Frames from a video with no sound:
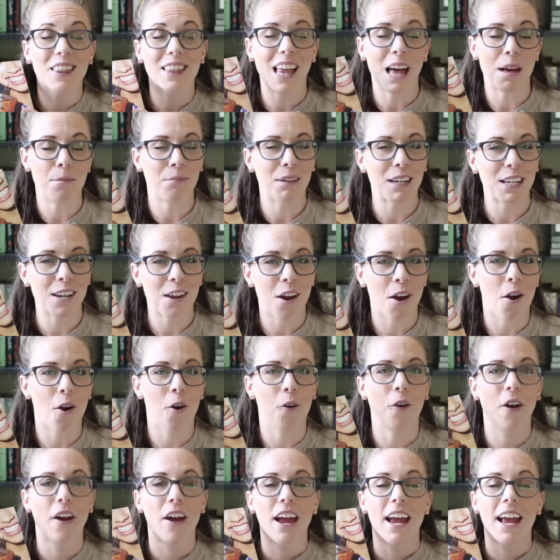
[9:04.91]
Let me
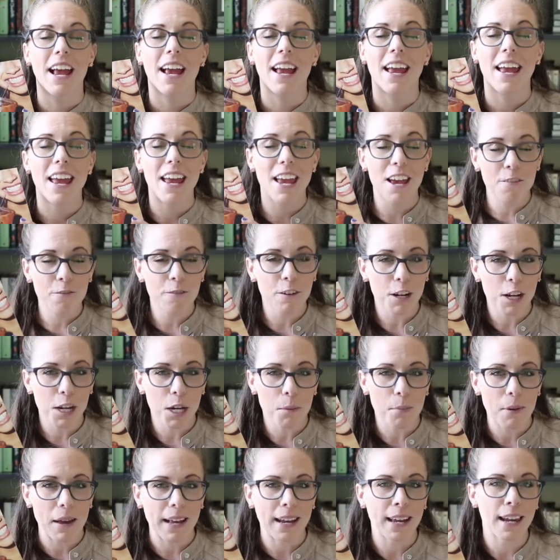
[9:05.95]
know if you're
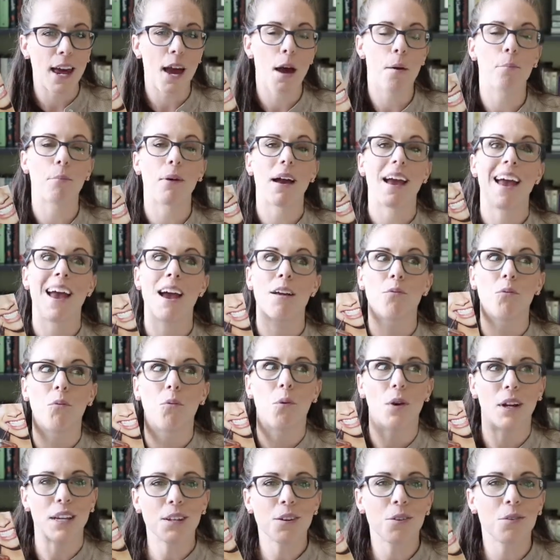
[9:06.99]
going to pick it up and
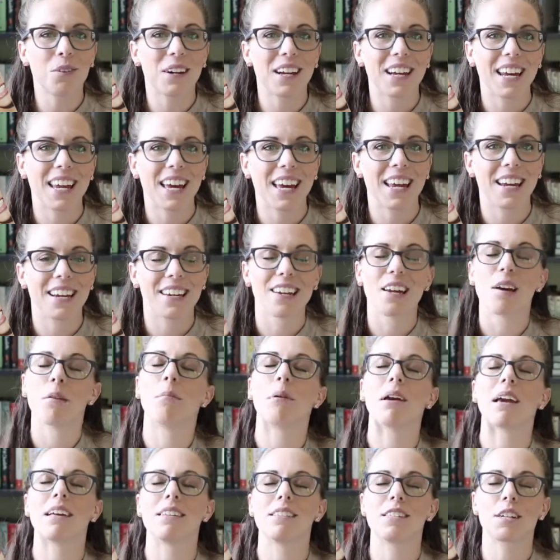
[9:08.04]
when you read it
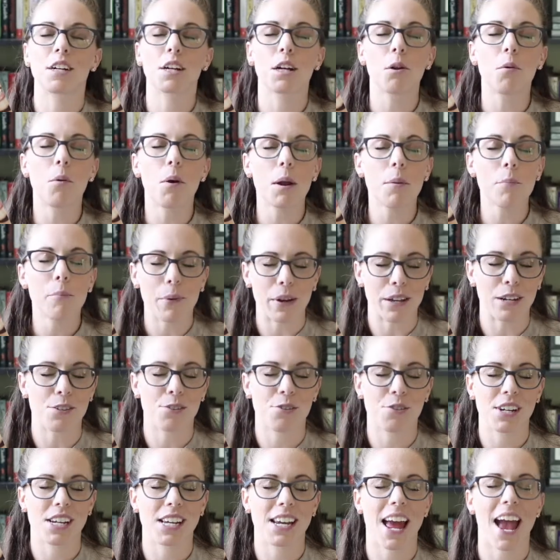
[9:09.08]
because you're going to want to
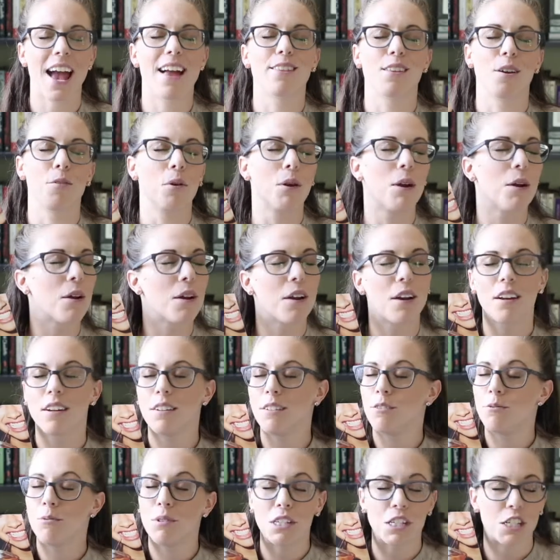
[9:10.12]
binge read, and then we,
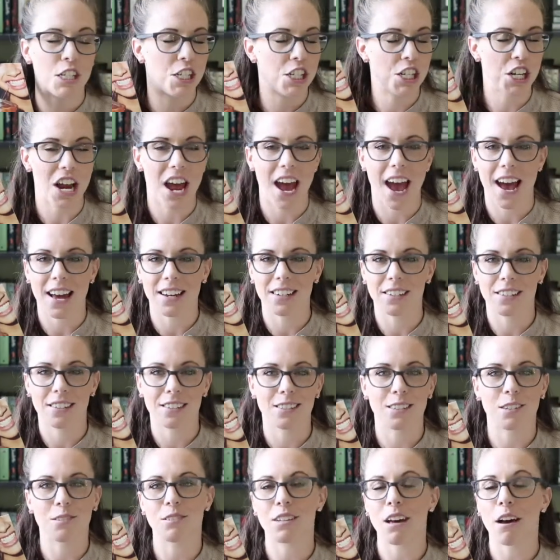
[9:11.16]
we should chat.
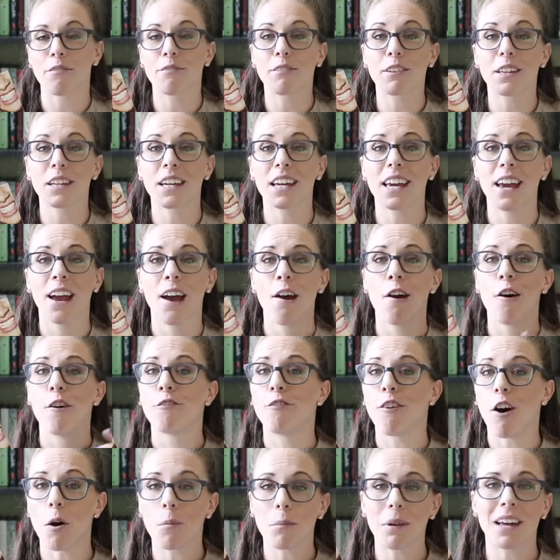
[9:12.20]
So definitely
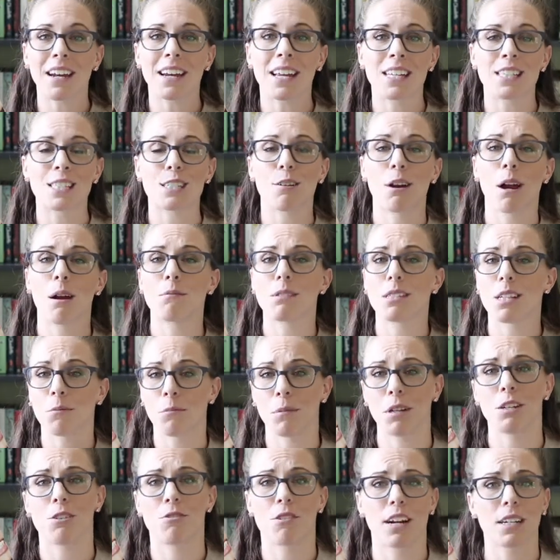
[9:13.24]
follow me on Instagram, send
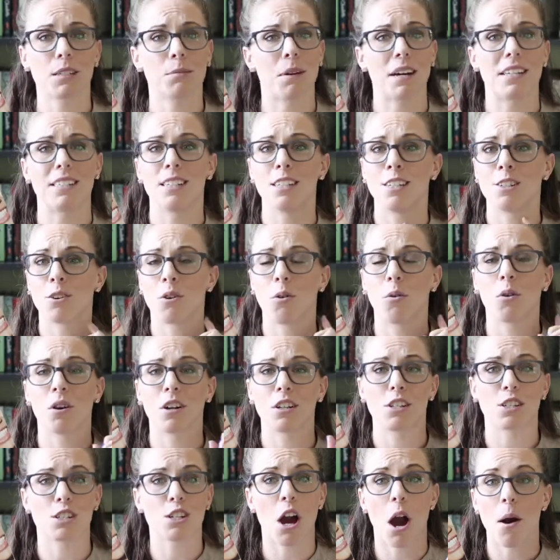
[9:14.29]
me a direct message,
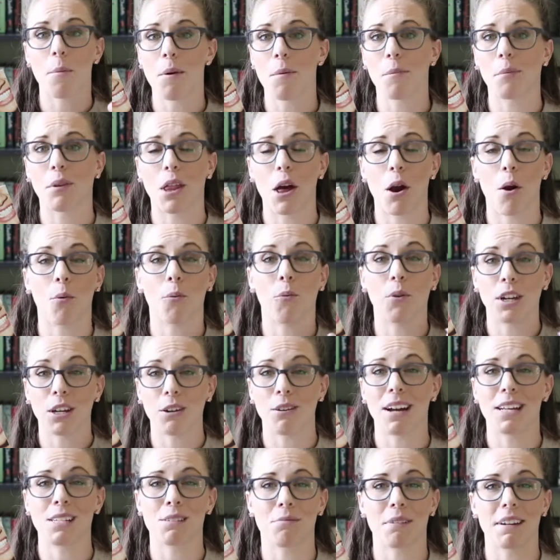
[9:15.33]
or just comment below when
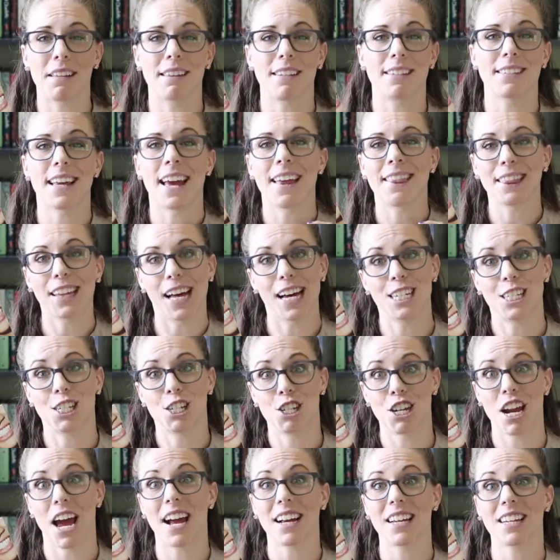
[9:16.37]
you guys read this and let's
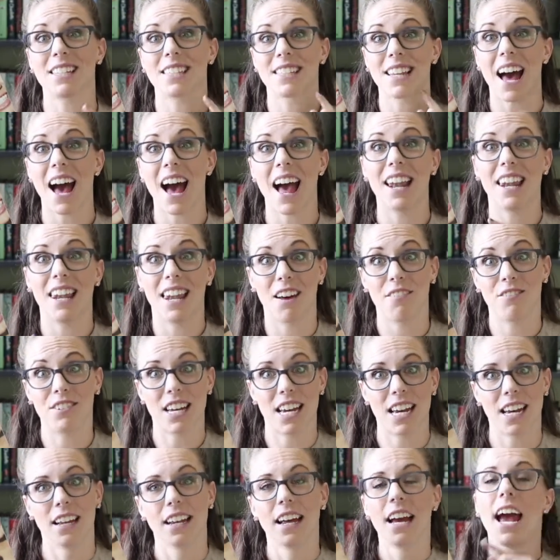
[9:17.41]
chat because I loved
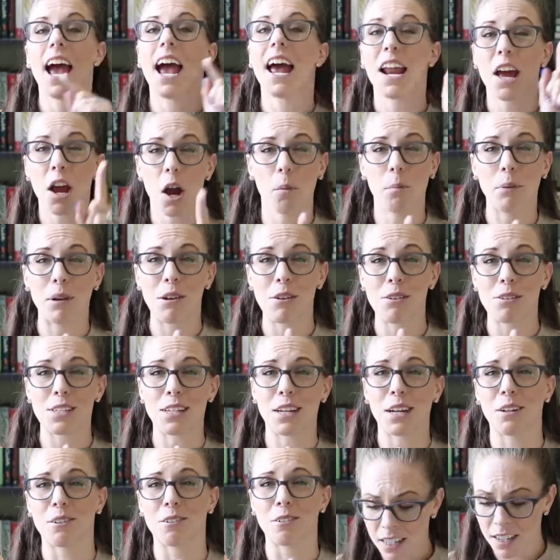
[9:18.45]
it and I hope you do
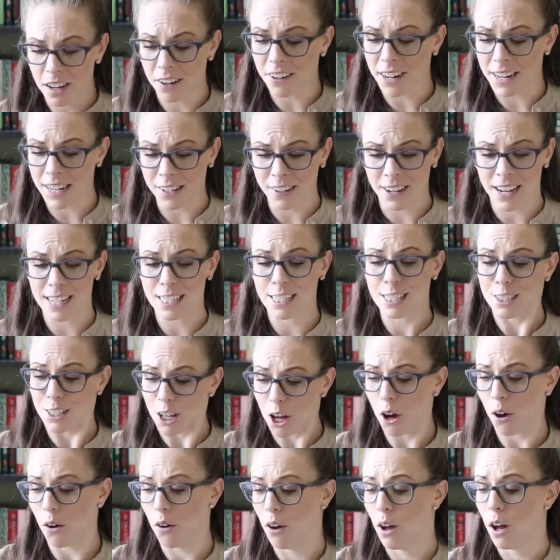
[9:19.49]
too. Alright you guys,
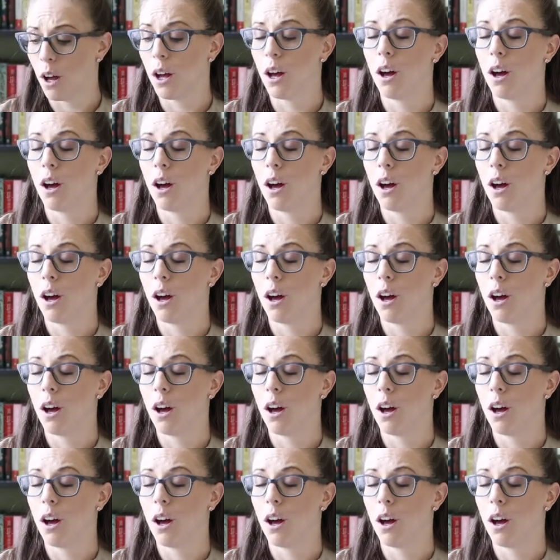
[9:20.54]
so